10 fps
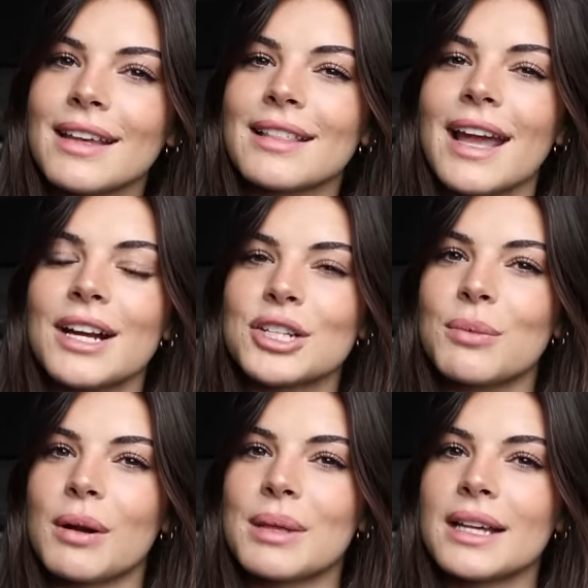and like they actually
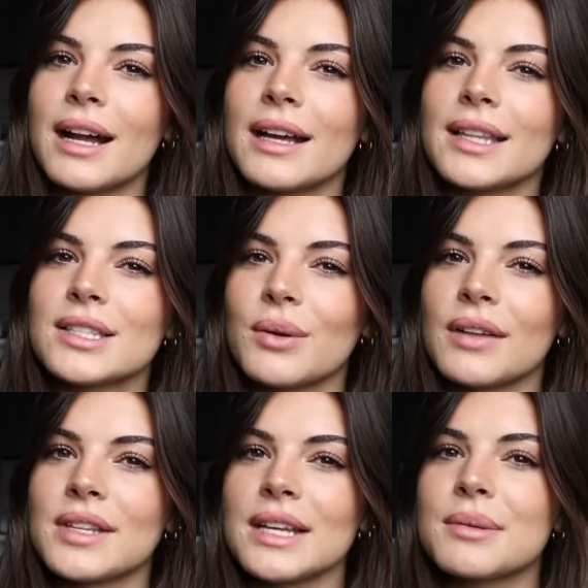want to be the guy that's going
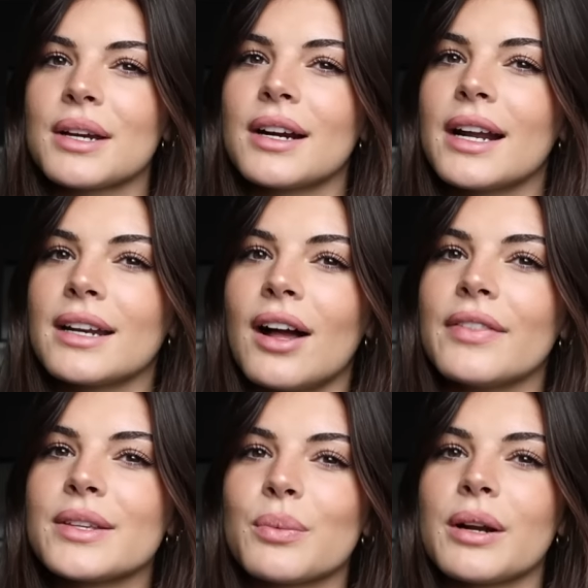on the dates with her and
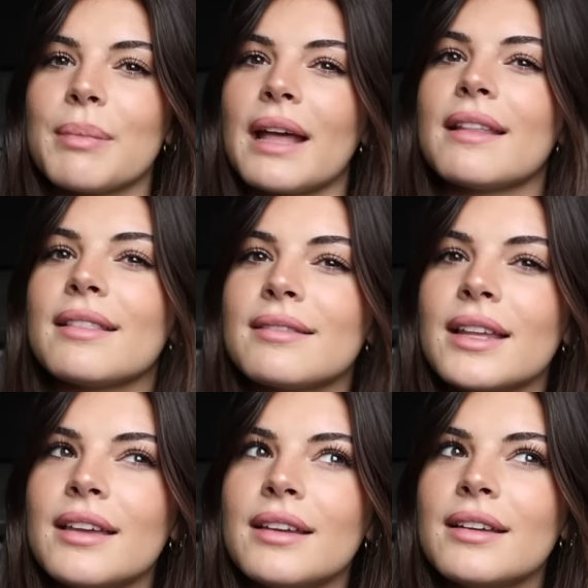not this weird man
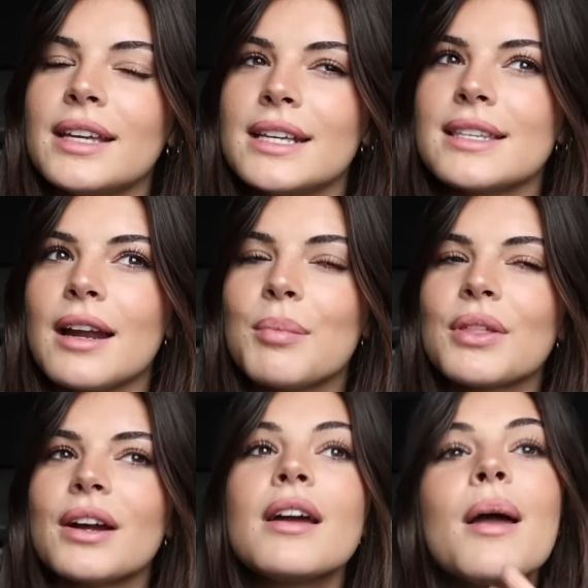that he set up with
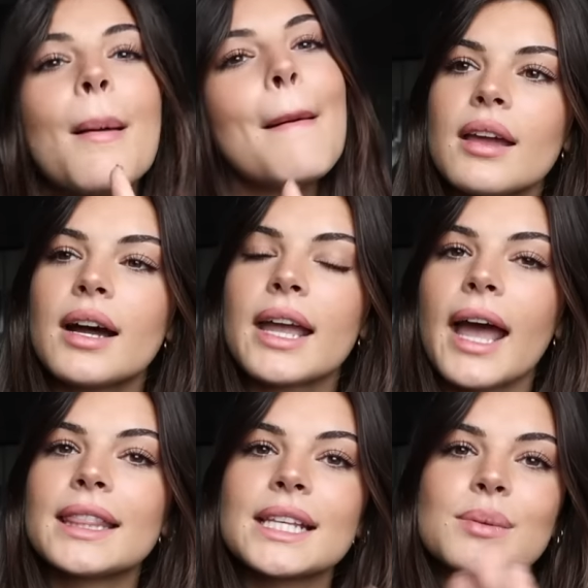her.
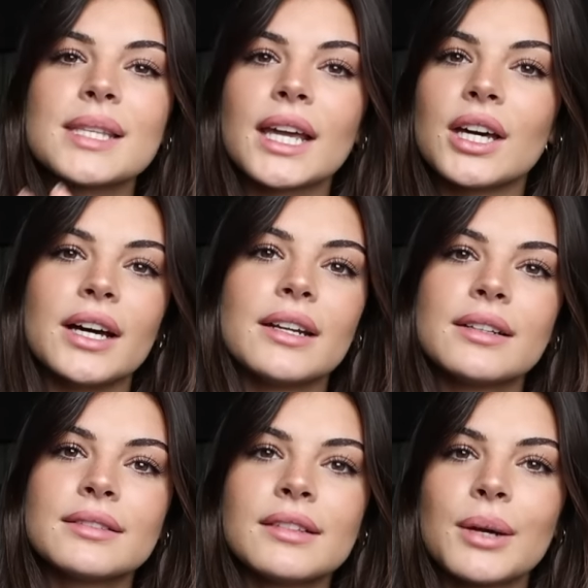Again, this was like
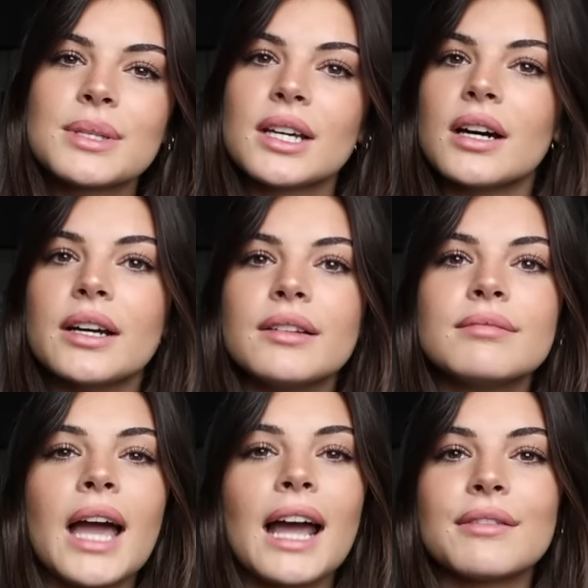good. It was
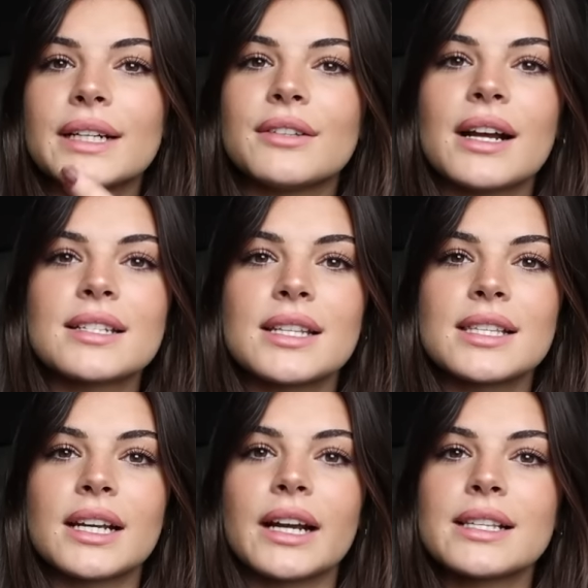good. I'd read the rest of the
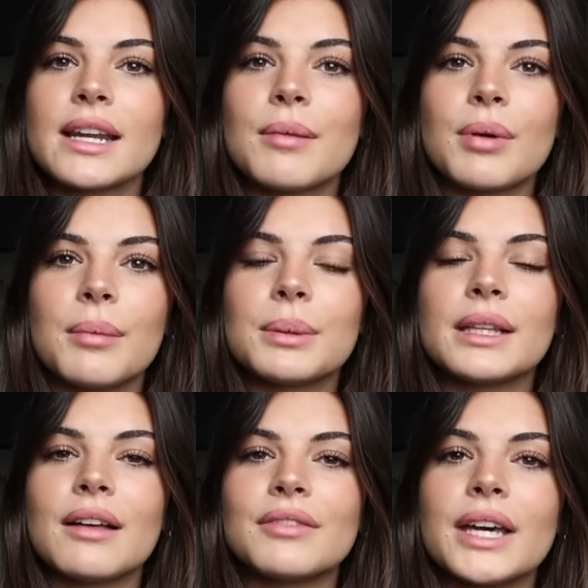series and I'd probably
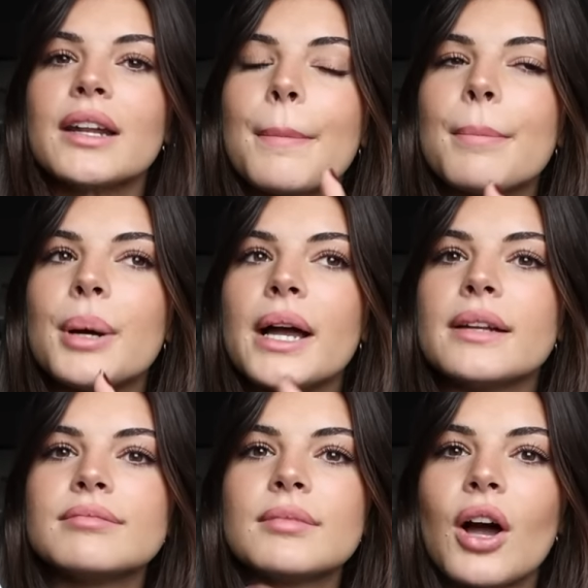love it,
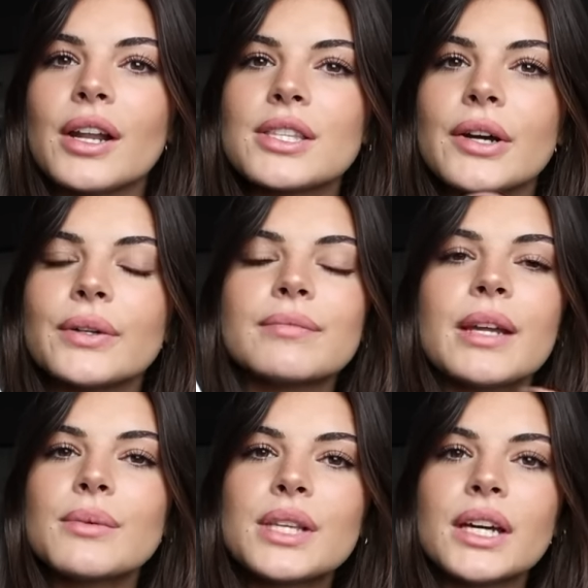but on its own,
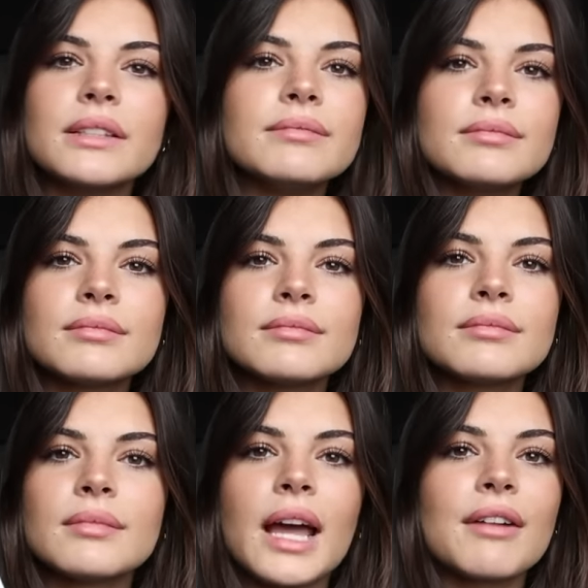it was good.
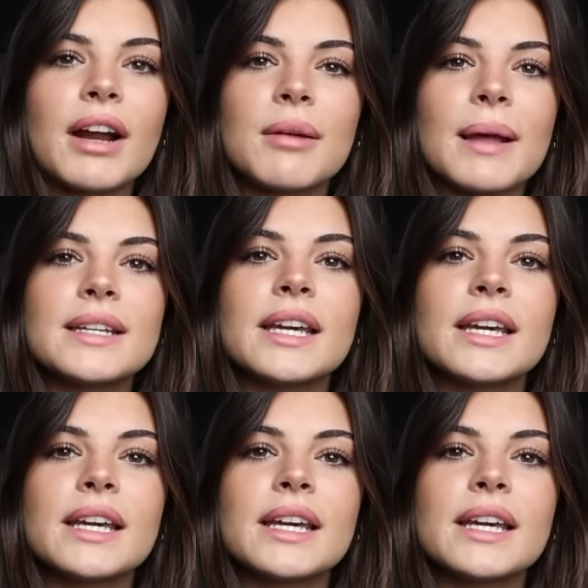I'd recommend